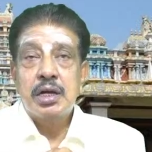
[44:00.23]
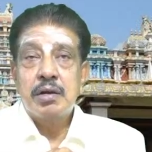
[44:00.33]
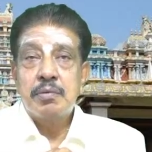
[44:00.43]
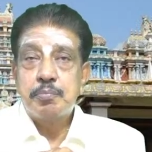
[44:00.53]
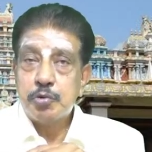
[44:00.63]

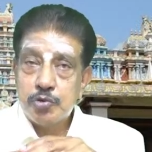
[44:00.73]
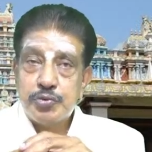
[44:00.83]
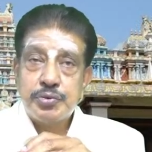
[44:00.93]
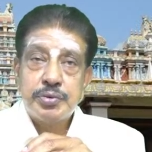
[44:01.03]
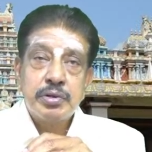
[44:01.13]

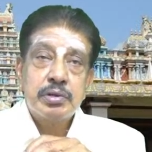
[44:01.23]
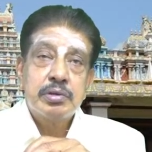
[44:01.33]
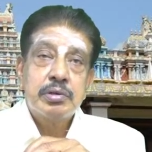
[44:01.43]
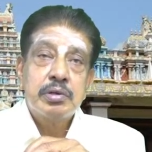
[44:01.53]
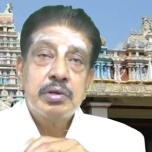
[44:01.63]
proof
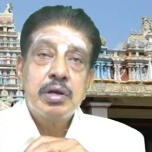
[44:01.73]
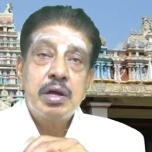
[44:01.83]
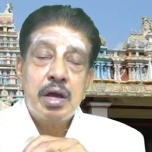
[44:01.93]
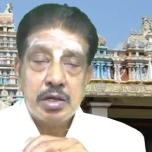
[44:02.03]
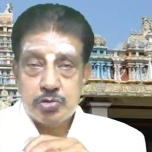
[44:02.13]

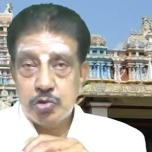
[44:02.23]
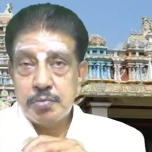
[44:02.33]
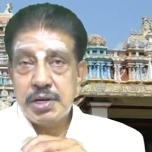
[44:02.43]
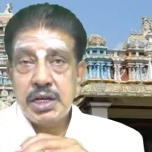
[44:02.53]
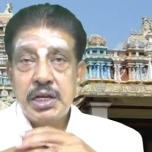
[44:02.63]
or so
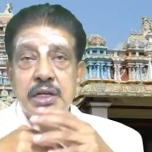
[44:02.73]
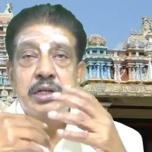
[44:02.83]
many